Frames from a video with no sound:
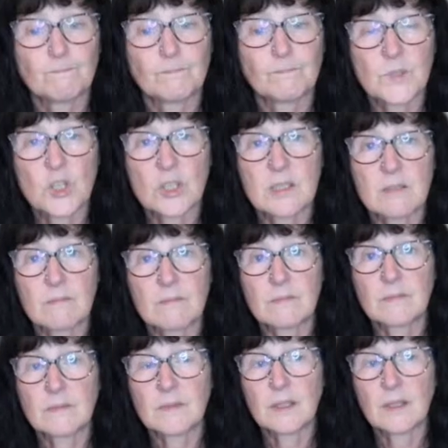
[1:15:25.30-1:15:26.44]
Just
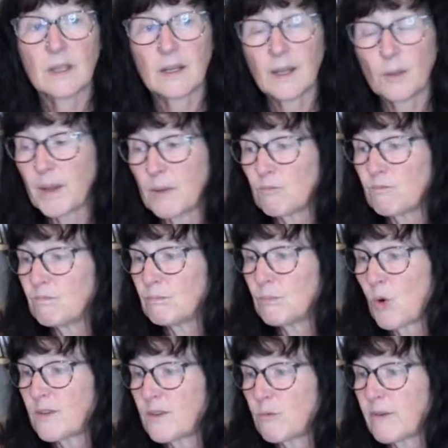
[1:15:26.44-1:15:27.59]
a little bit
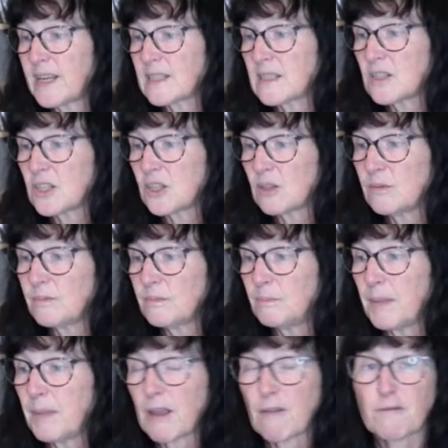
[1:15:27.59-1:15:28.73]
more of a reason to
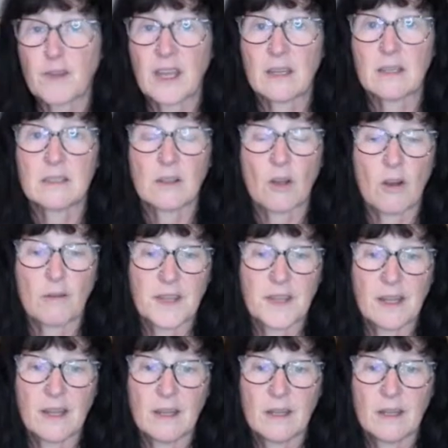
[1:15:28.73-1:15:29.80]
be afeared of the